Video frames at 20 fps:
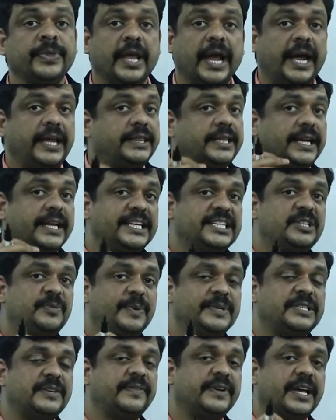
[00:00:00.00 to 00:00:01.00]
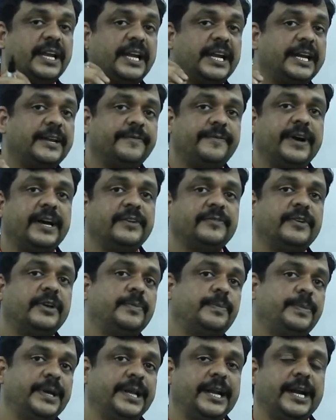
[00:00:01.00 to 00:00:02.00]
and that is specifically defined for
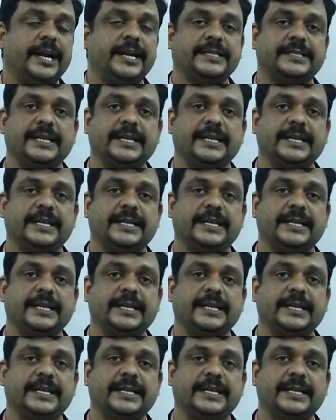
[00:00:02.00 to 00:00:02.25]
periodic